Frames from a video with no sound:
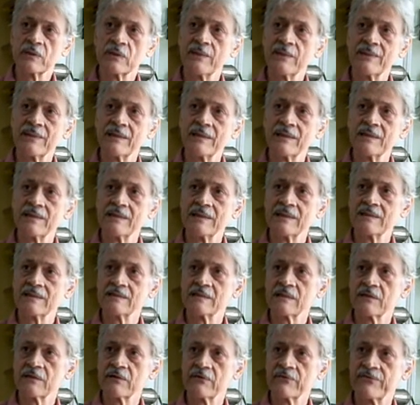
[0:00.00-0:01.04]
limited
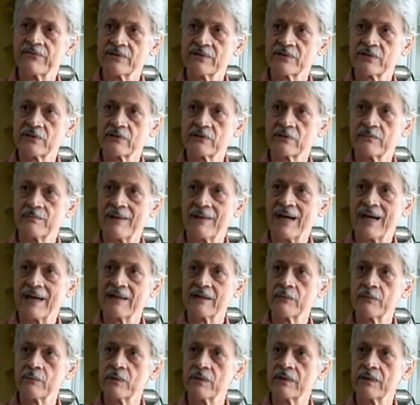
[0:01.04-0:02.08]
into their physical
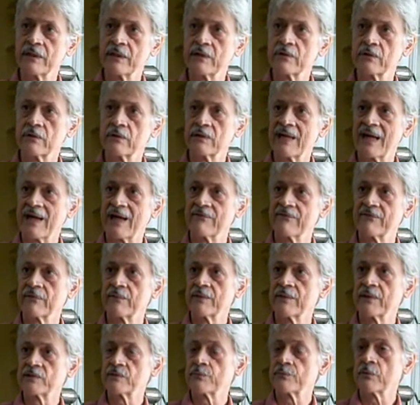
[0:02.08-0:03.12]
body when they could have
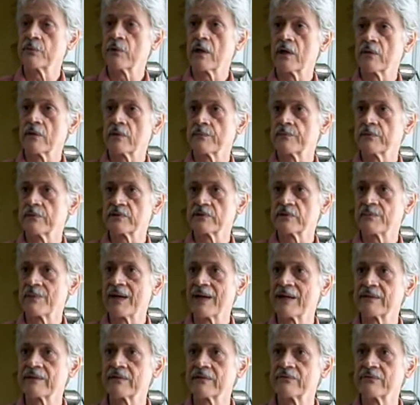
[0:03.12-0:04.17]
a much broader
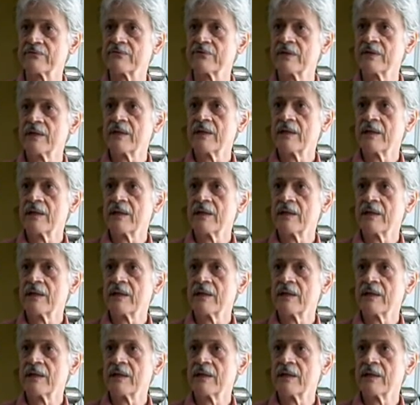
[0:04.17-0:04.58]
perspective?